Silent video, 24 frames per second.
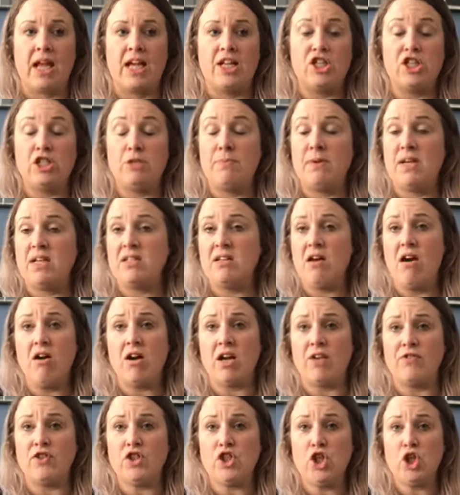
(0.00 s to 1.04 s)
And she's been at
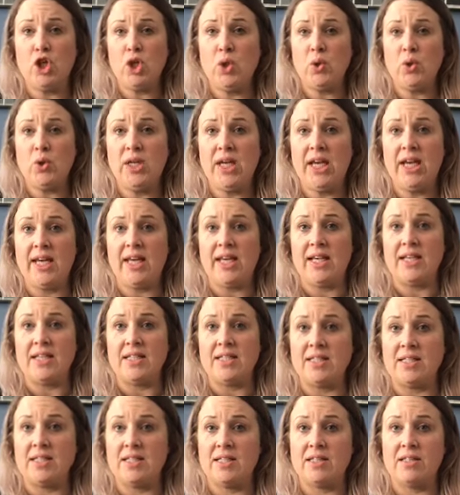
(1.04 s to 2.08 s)
Target for 2
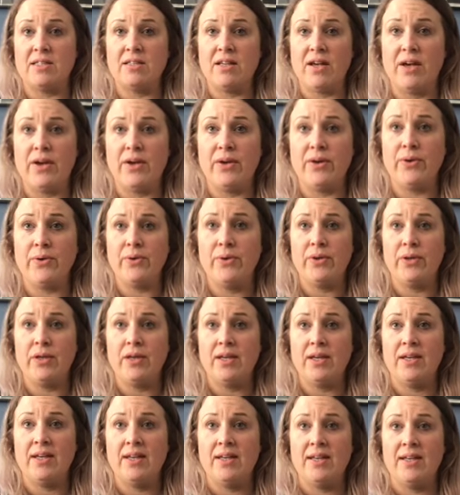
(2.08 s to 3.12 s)
years, so
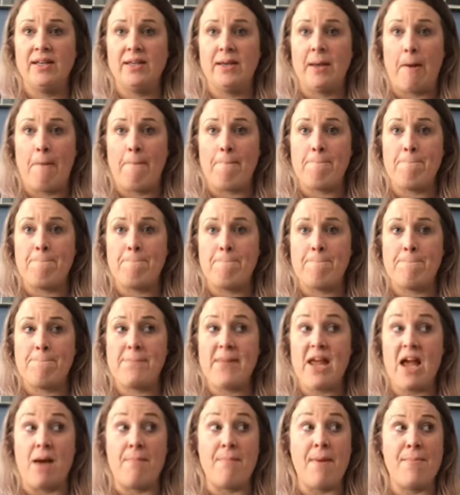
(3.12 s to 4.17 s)

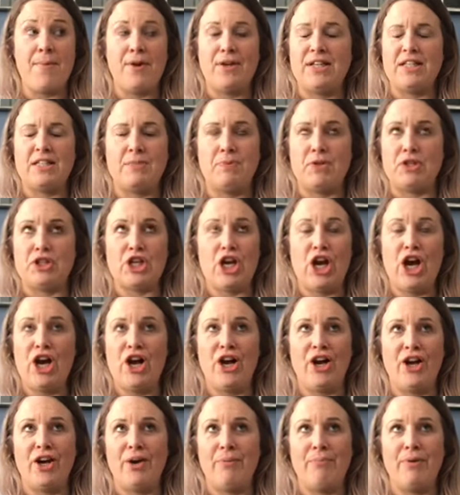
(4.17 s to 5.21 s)
yeah, maybe I need to speak to
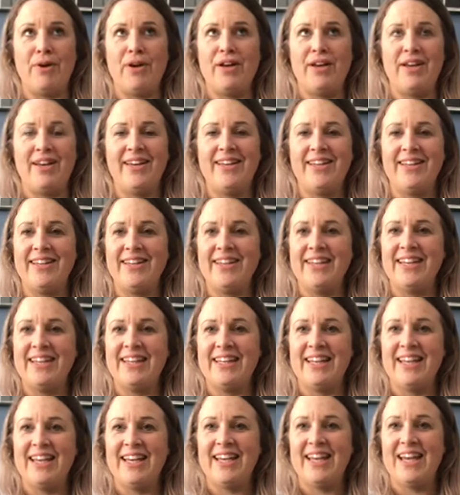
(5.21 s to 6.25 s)
her. But
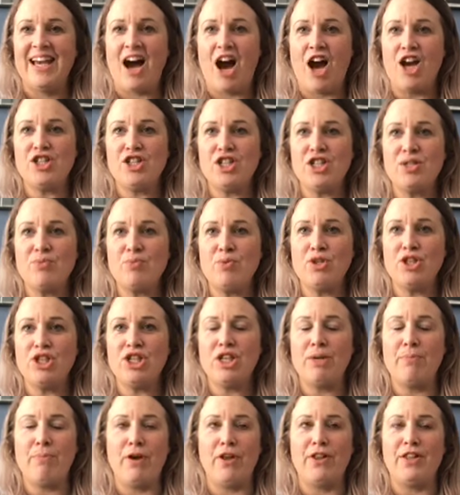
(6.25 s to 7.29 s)
I just
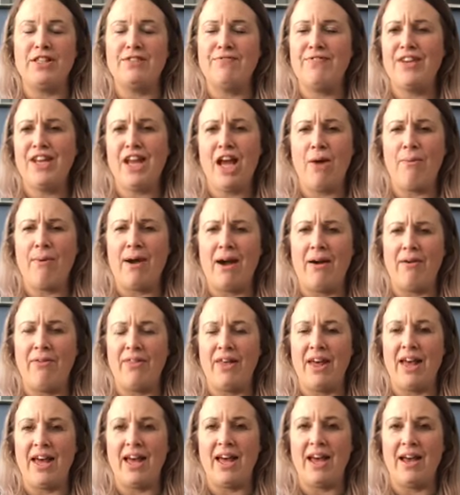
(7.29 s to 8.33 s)
wanted to put this video out
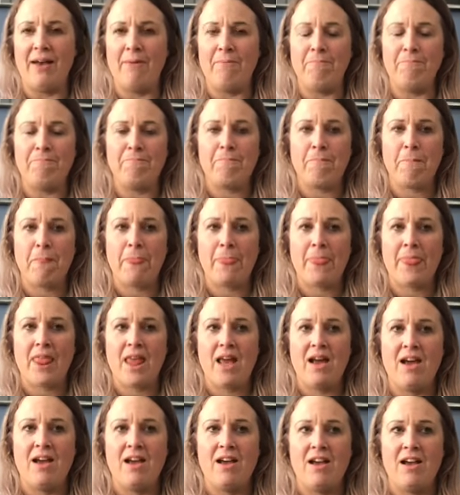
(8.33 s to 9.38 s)
there,
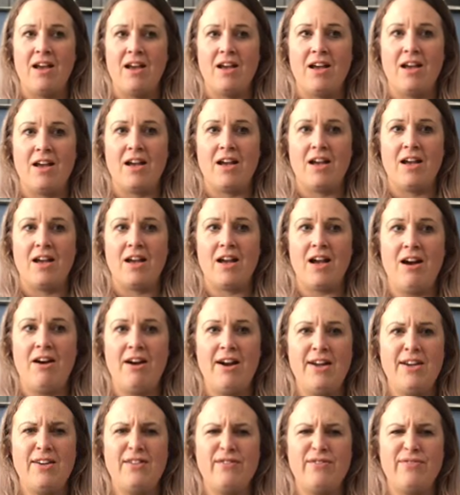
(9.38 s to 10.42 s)

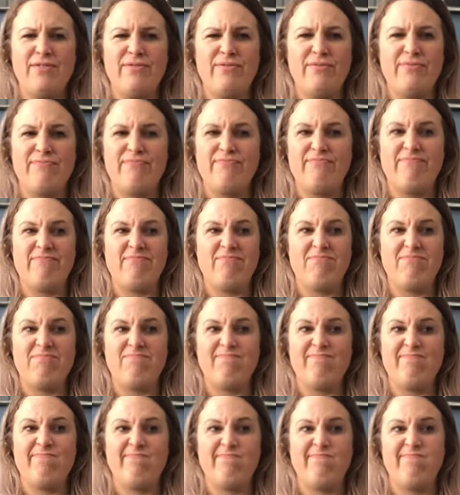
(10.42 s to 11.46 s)
kind of
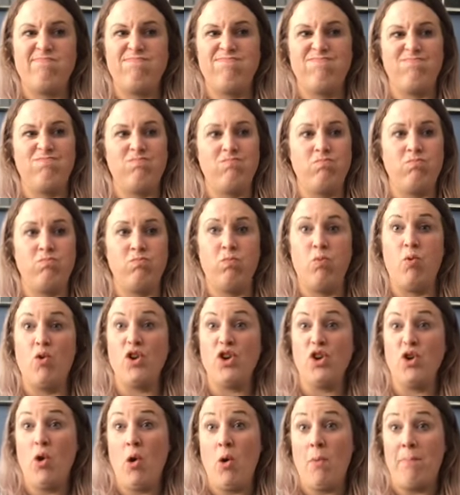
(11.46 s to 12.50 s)

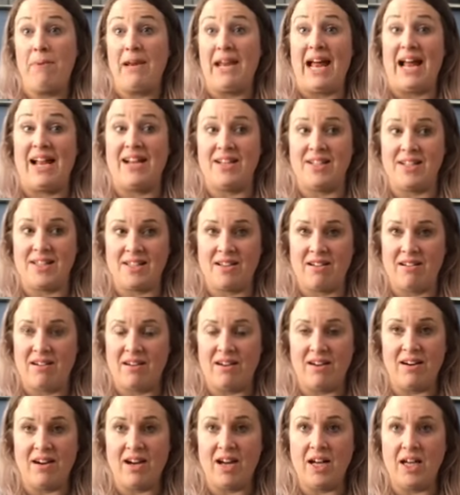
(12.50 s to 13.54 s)
what your plans
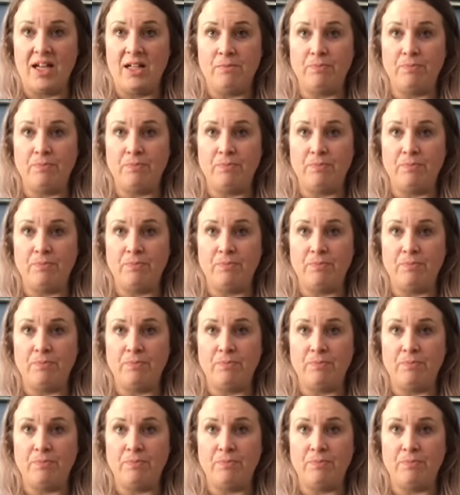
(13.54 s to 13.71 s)
are.